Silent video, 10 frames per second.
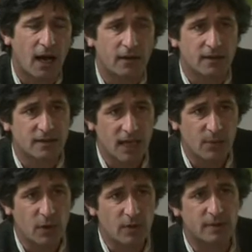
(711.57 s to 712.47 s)
are the
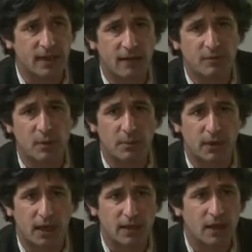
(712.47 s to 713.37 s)
same rules that have to be
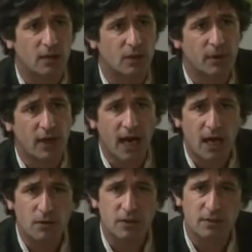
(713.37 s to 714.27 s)
applied no matter
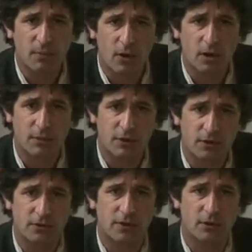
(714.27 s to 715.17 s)
how small a
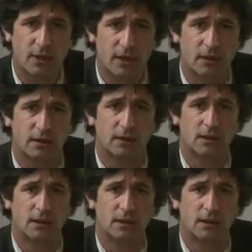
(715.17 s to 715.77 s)
producer you are.